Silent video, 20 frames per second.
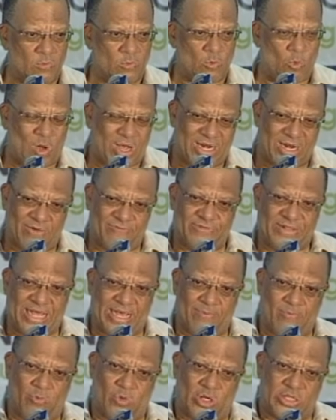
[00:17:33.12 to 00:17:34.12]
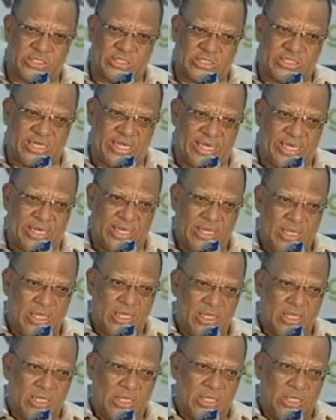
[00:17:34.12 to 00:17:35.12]
One of them was to
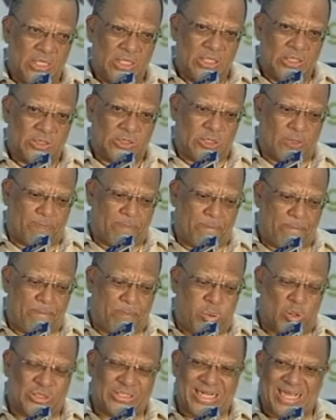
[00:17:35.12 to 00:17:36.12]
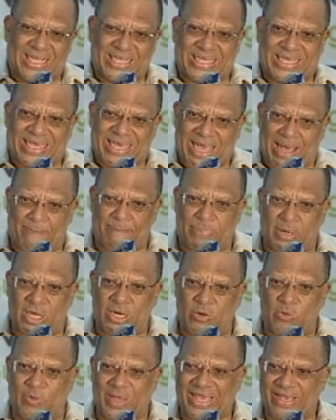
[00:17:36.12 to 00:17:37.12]
put a cap
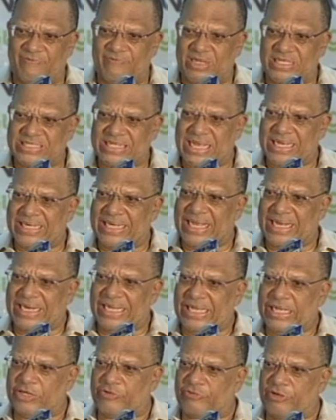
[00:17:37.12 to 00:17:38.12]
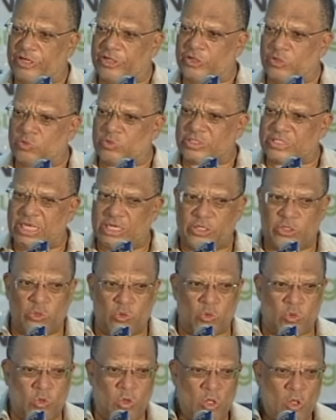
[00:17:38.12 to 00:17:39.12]
on waivers and then introduce a
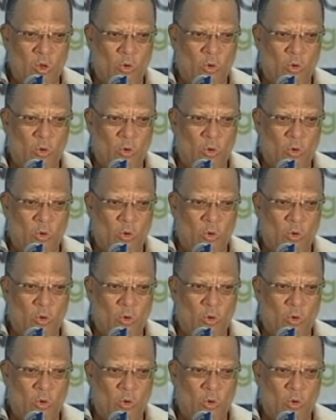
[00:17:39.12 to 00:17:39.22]
new